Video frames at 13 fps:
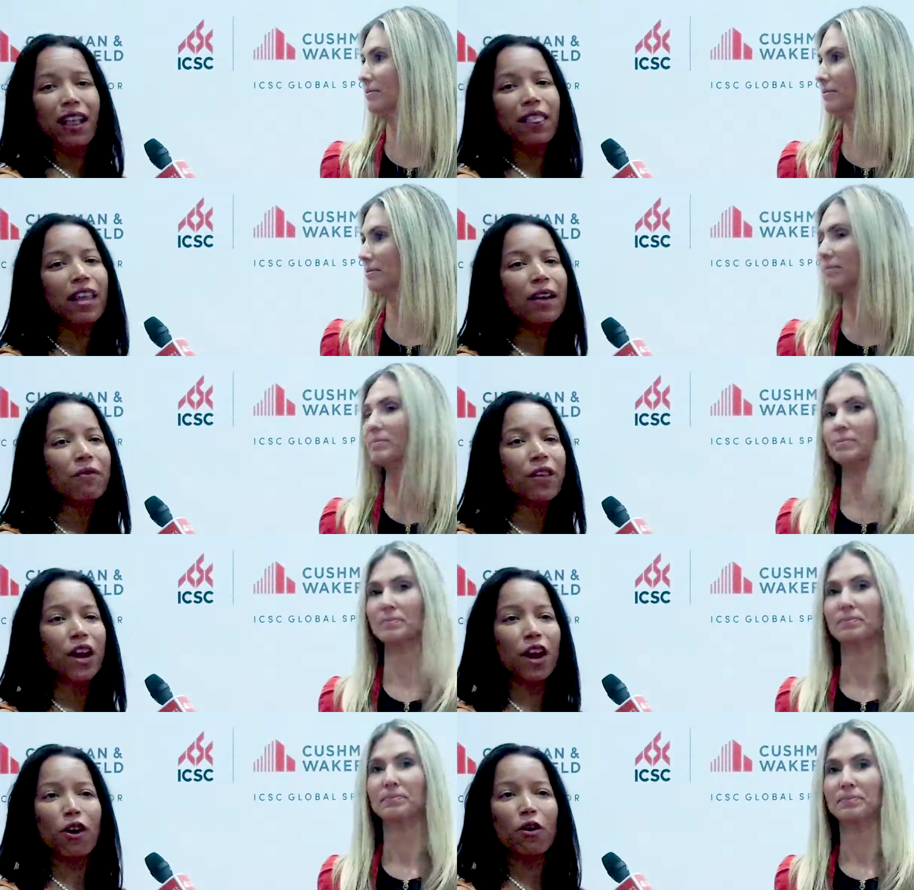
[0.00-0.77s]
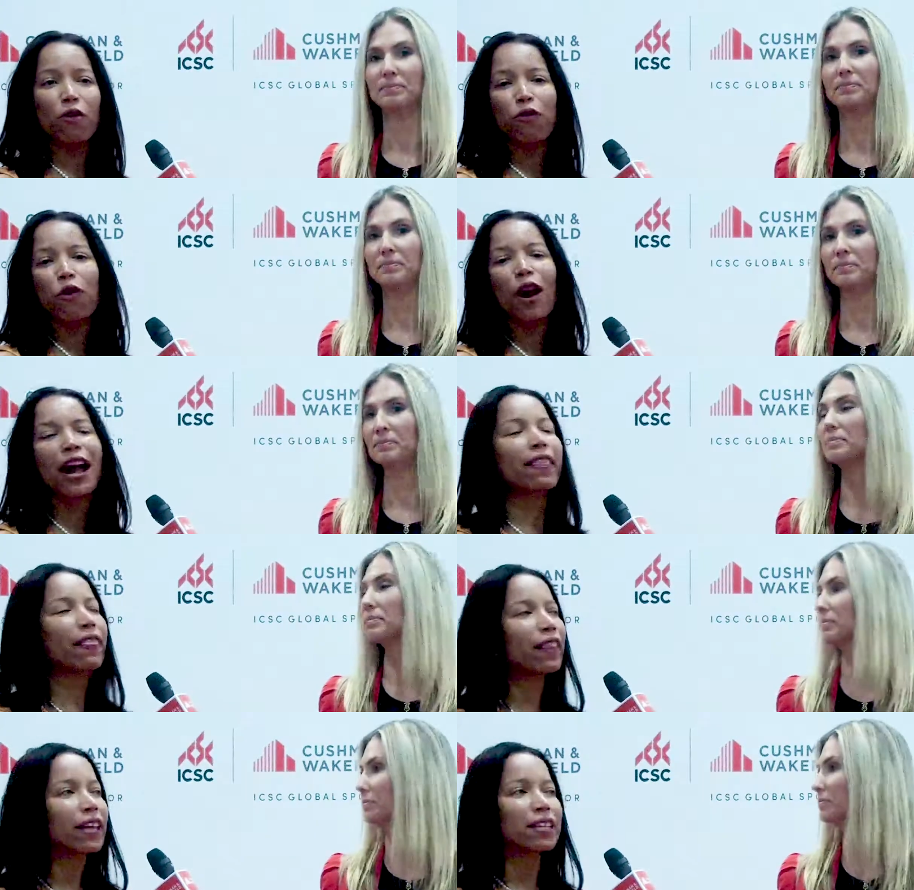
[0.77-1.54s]
Speaker 1: live there for at
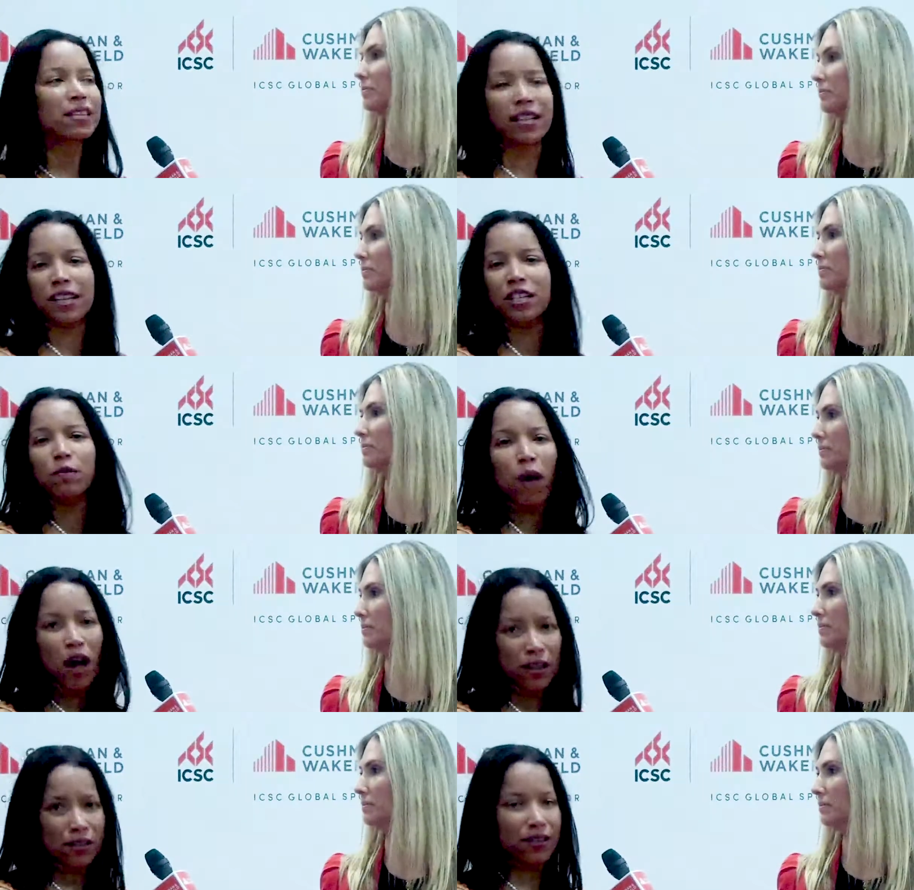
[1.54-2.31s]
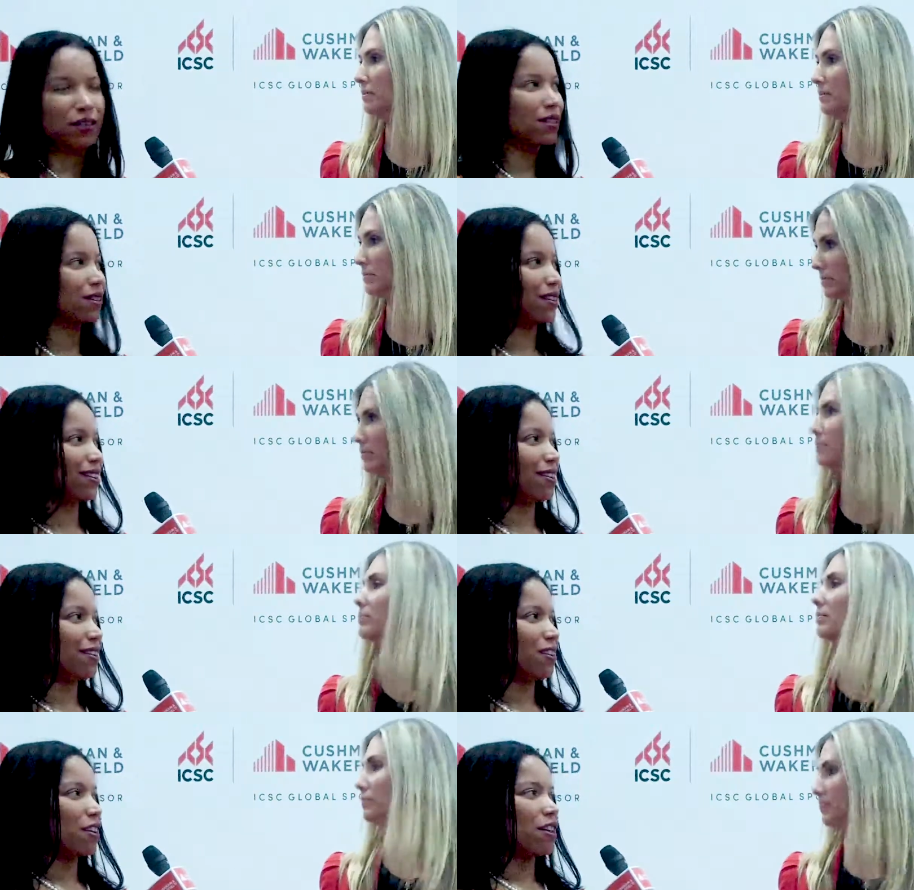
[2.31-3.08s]
least six months.
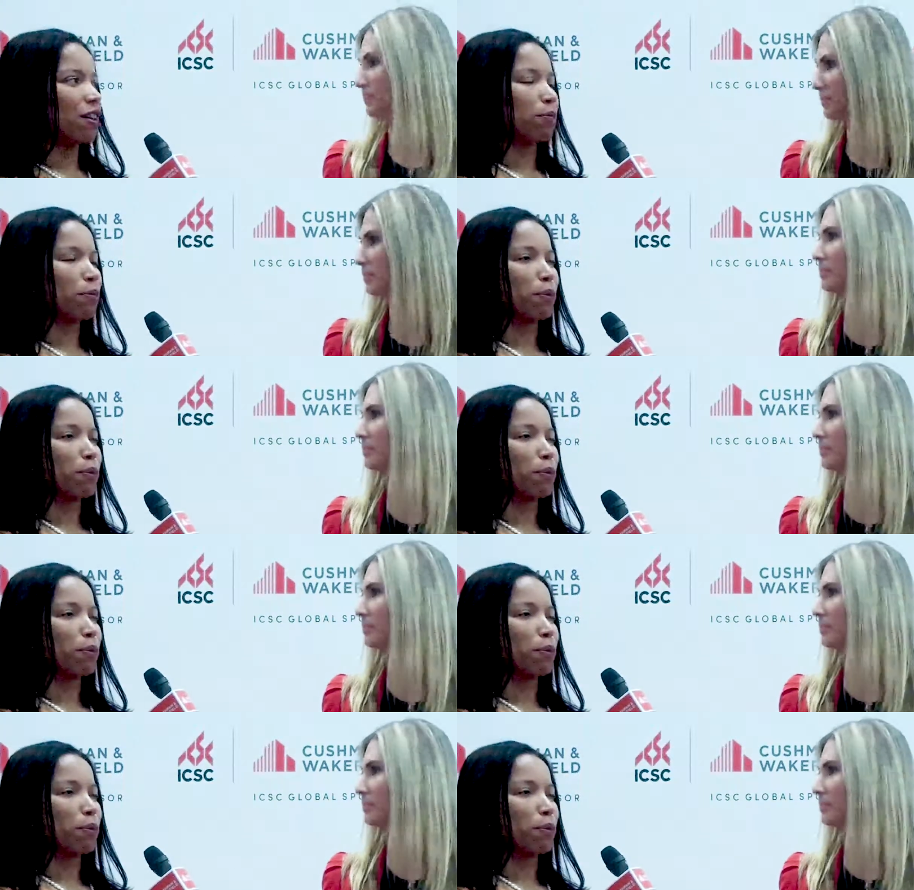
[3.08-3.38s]
Mm-hmm.